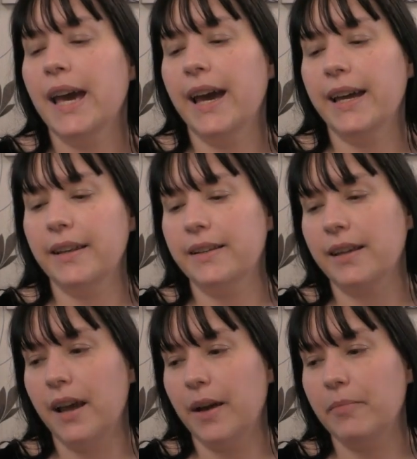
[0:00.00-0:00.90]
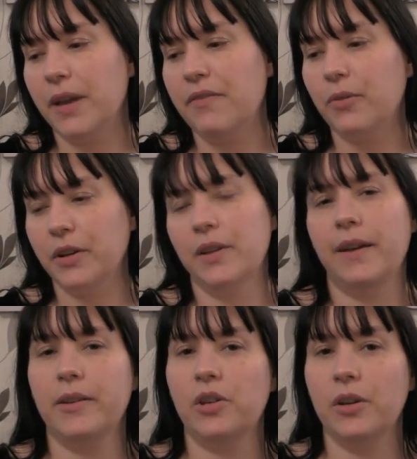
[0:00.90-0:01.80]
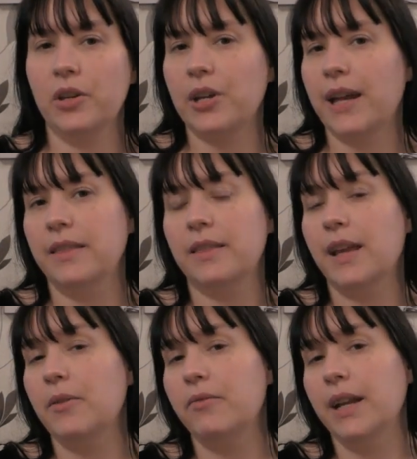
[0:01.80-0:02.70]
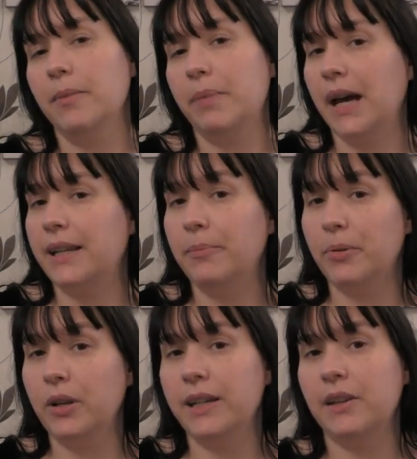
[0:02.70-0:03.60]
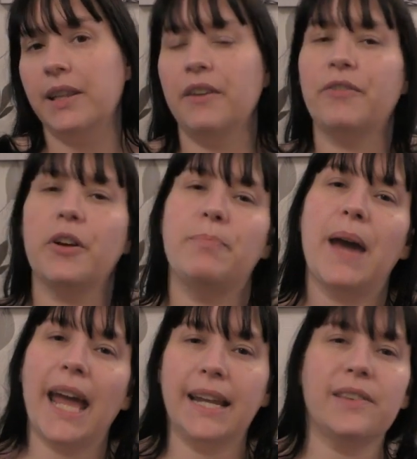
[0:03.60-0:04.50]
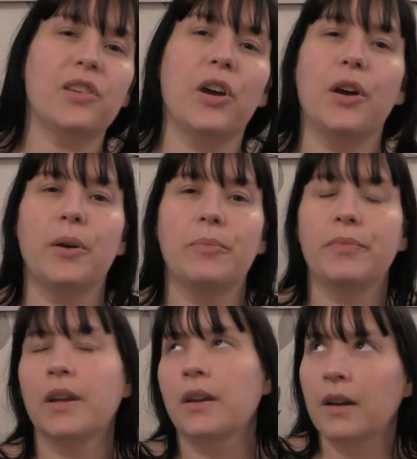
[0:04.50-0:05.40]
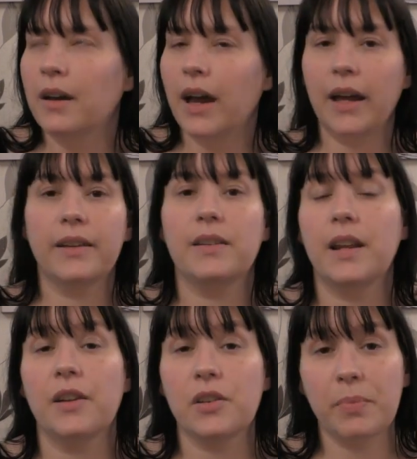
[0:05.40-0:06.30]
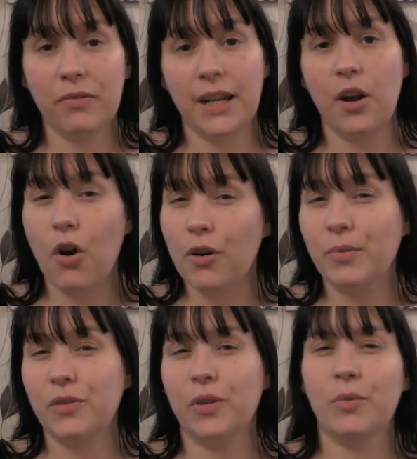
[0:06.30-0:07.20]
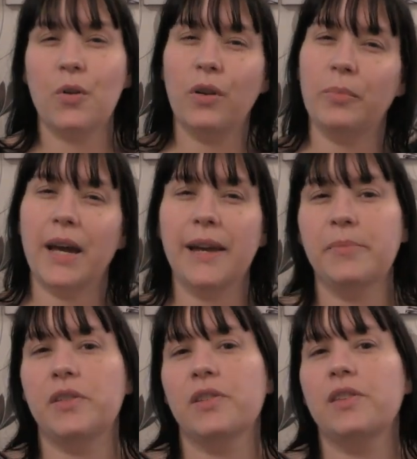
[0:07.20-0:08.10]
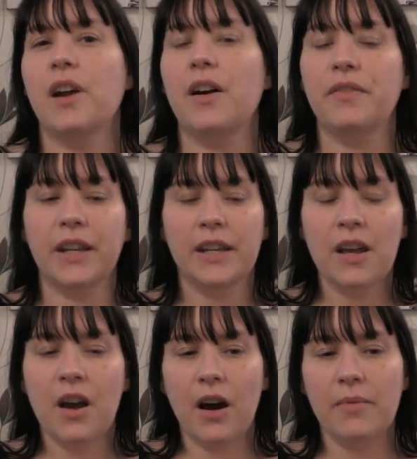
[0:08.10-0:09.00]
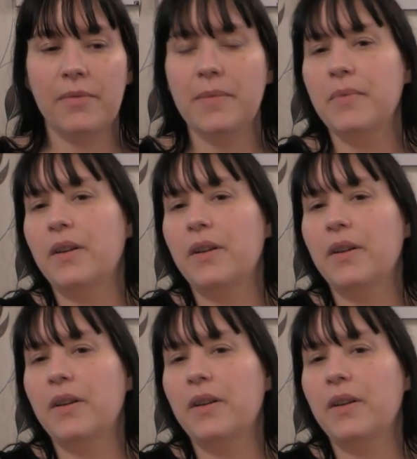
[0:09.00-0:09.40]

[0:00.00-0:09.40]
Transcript: and um, everyone knew they were Jewish, and they were really badly bullied. Like they throw pennies at um, and you know, just be really horrible to him, call him names and stuff. And I remember